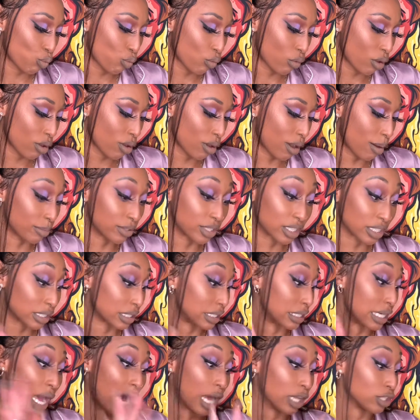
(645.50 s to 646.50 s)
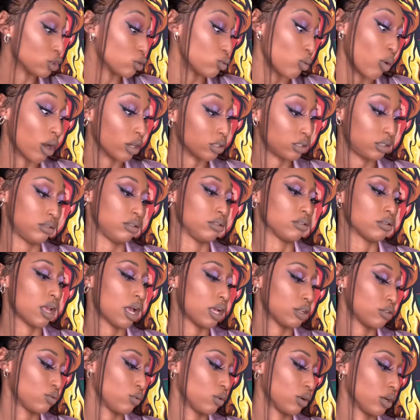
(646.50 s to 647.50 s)
I'm gonna just not swatch these
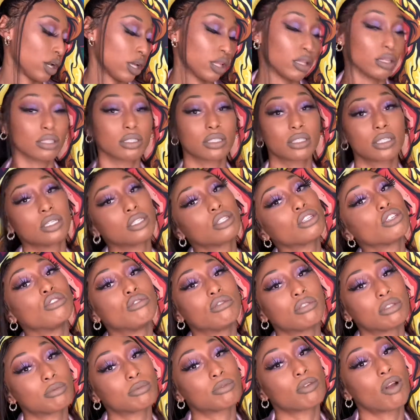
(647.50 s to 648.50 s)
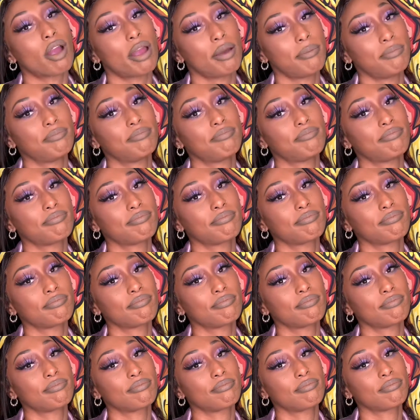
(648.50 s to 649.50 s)
last 4 colors until you subscribe.
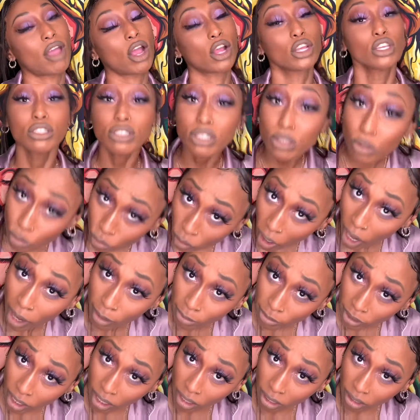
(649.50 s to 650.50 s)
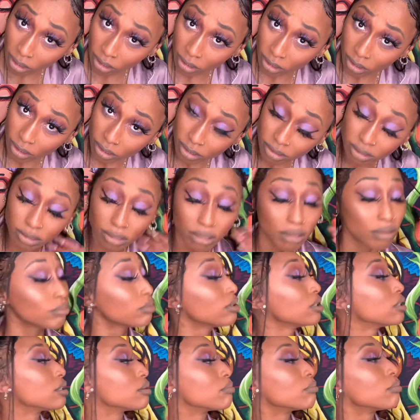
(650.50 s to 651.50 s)
Are you subscribed yet? Because I'm
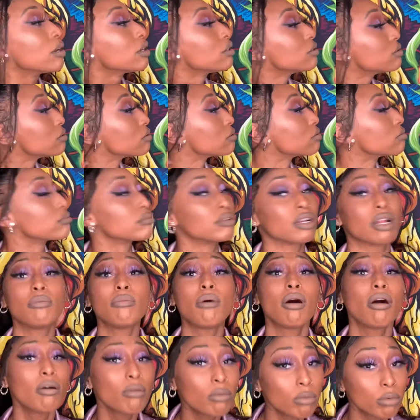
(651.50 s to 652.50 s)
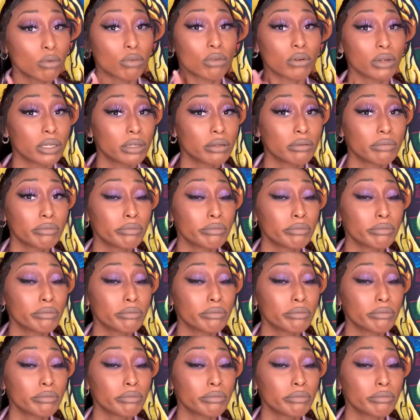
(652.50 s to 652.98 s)
getting impatient and I'm hungry.